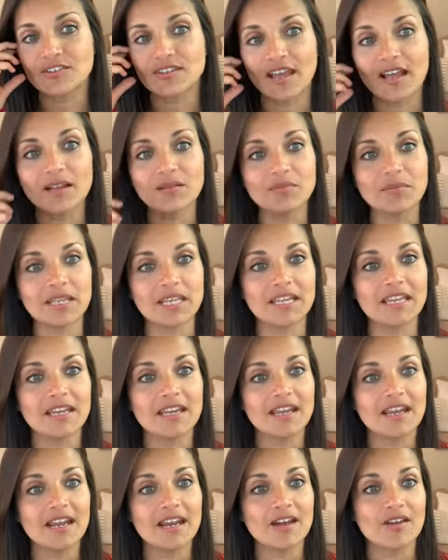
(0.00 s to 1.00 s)
tell
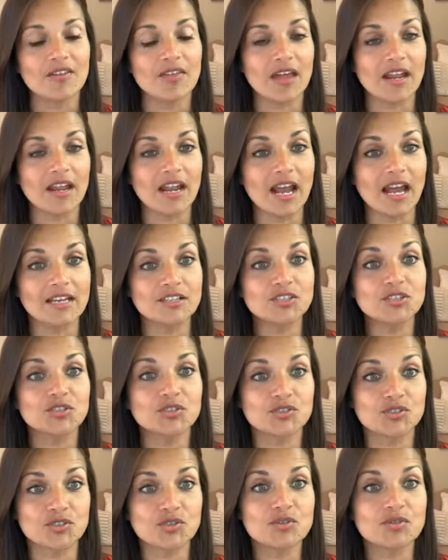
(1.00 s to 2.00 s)
me that I
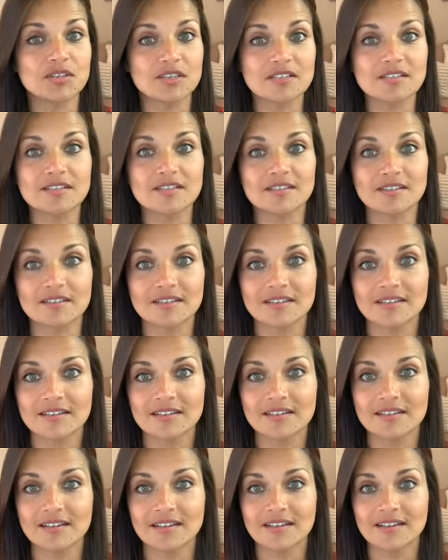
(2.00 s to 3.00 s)
should do this
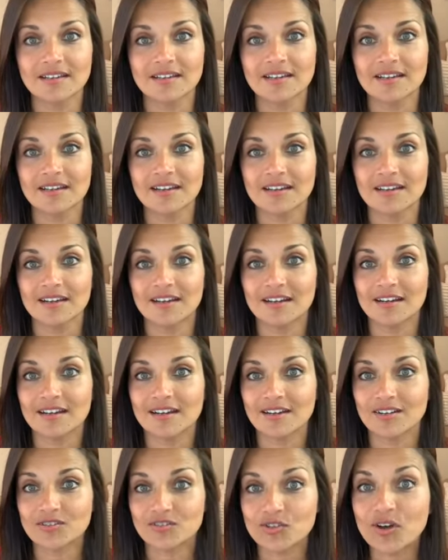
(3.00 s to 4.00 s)

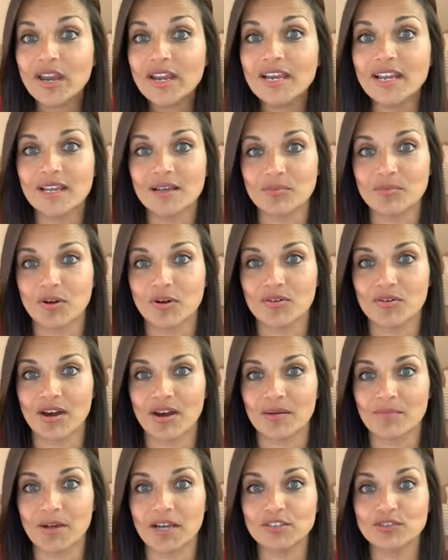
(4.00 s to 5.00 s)
training
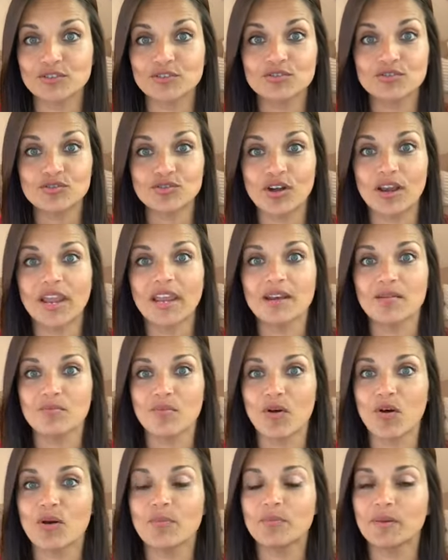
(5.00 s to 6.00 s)
program. I should train
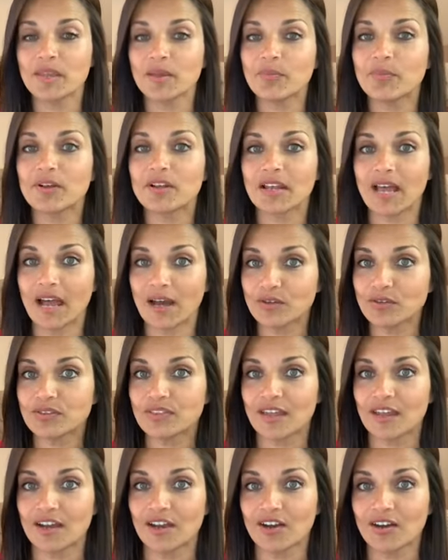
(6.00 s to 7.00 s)
more people out
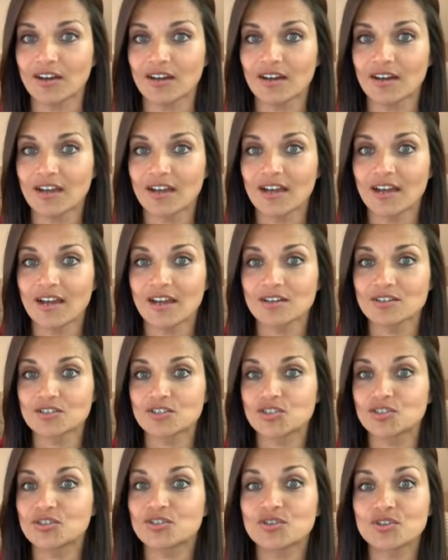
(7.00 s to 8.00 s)
there
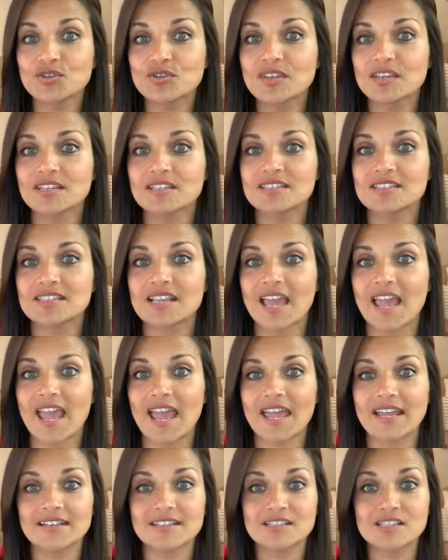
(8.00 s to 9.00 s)
to do this
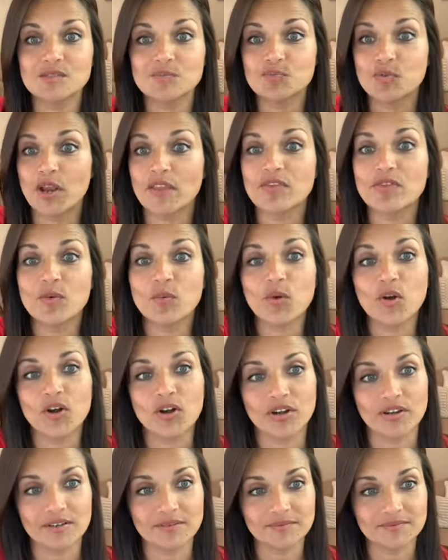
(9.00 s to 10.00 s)
and spread the
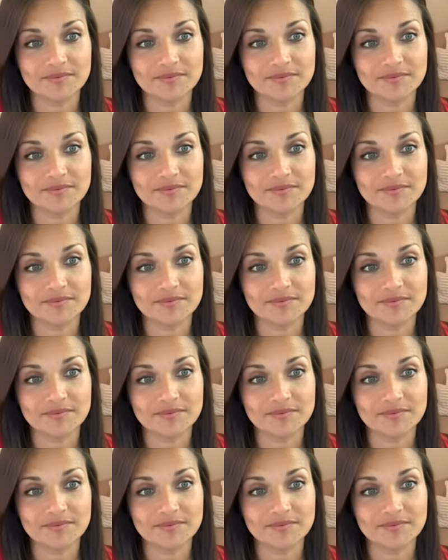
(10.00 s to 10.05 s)
word.